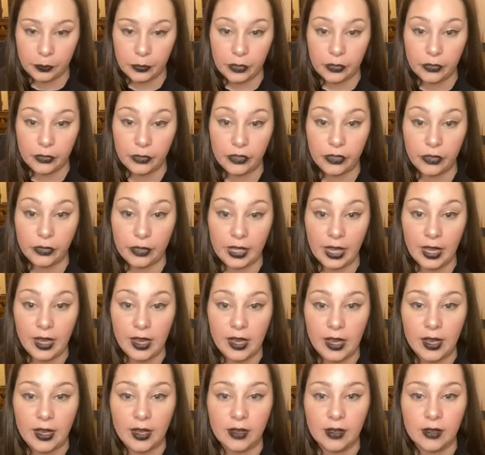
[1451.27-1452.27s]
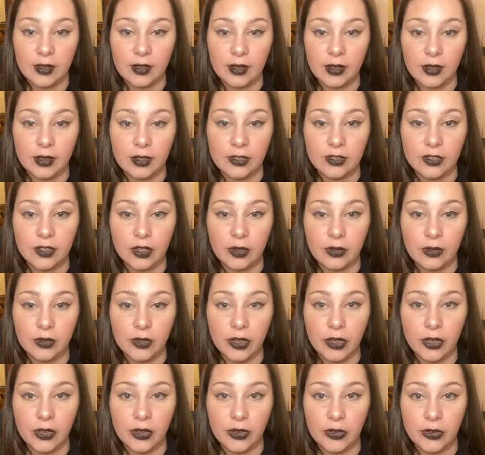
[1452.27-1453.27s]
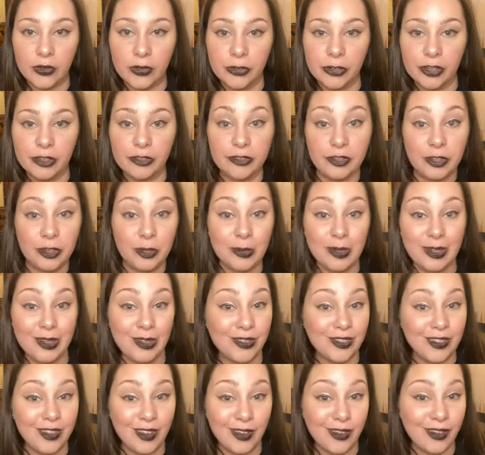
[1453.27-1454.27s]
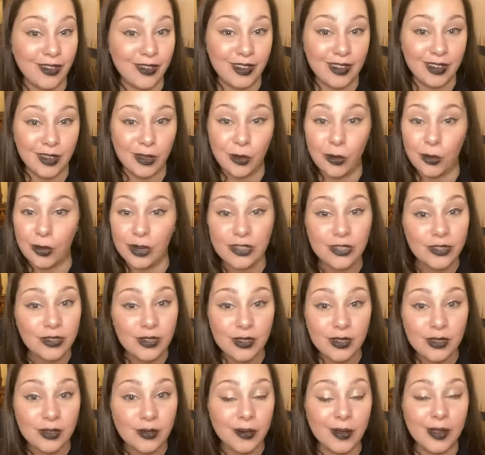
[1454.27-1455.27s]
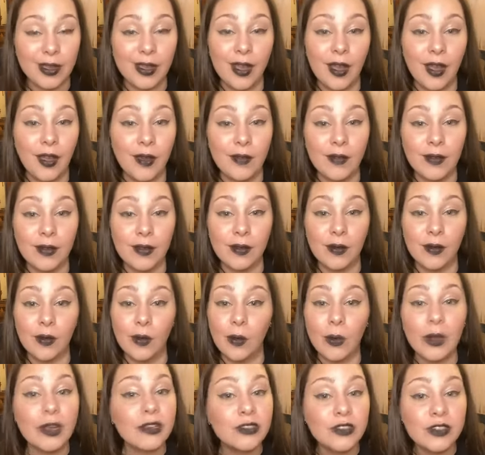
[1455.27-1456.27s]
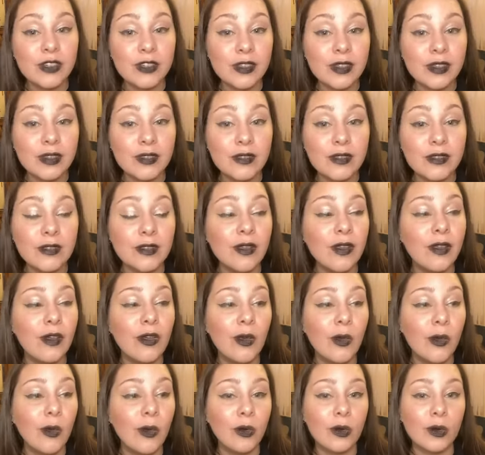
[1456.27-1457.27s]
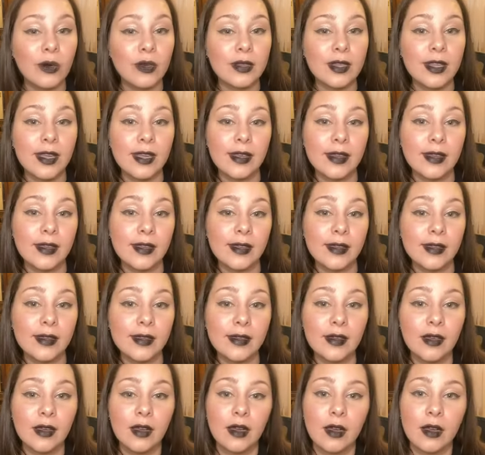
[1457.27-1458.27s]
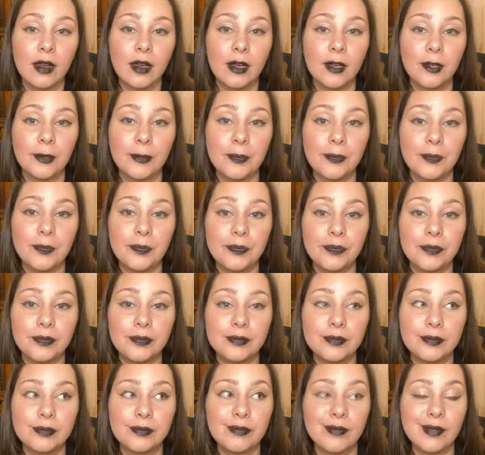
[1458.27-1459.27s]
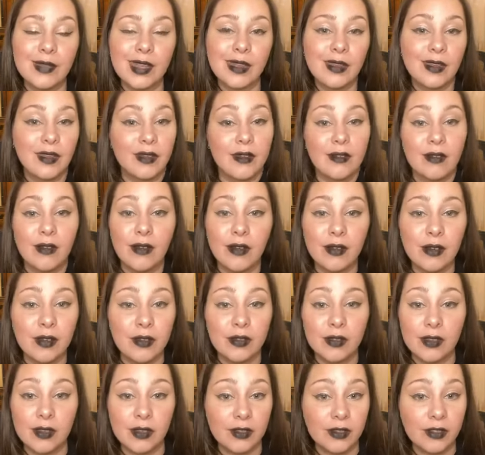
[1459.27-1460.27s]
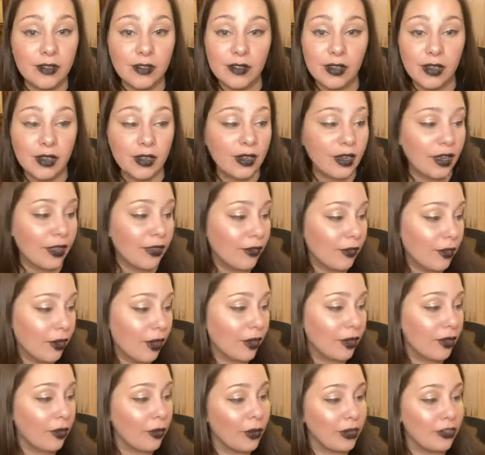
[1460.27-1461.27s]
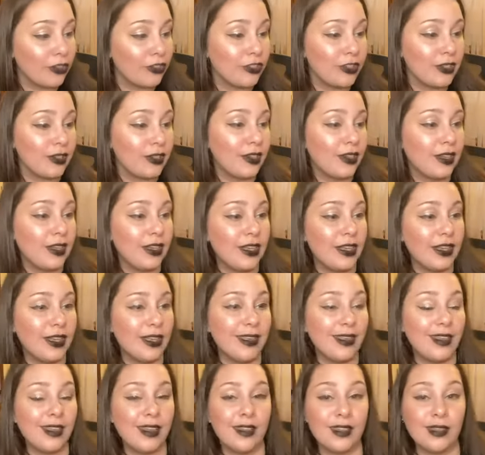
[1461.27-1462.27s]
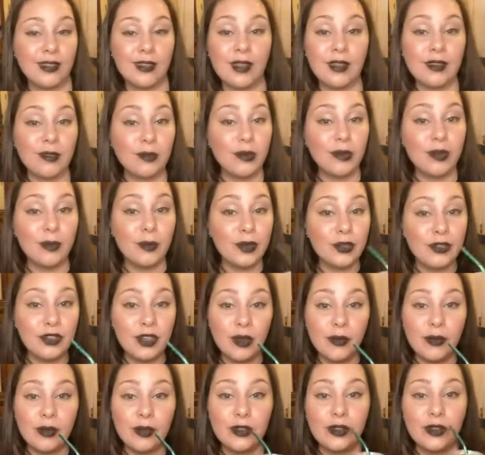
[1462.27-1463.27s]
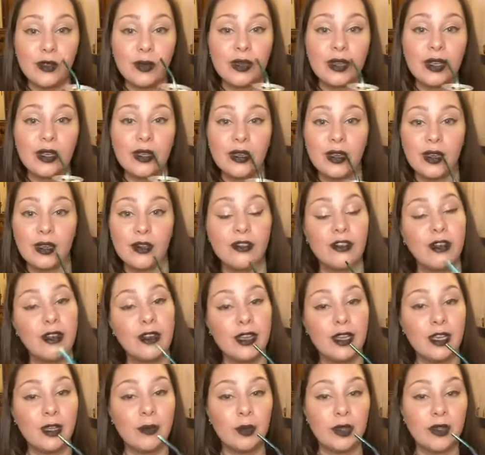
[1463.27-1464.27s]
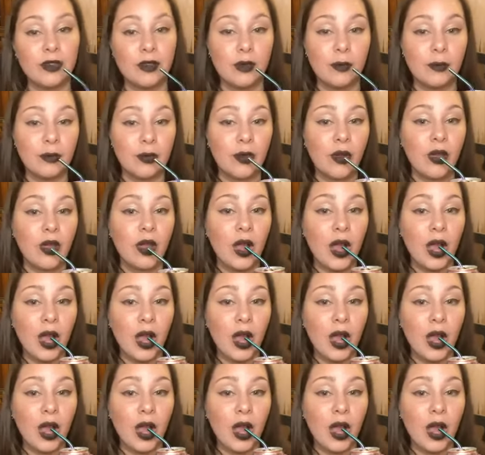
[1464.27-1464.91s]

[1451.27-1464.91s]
So yeah, I don't know if anybody's got any questions or like eyeliner questions or like honestly just any other kind of question. That's pretty much how I do it. I try to keep it simple.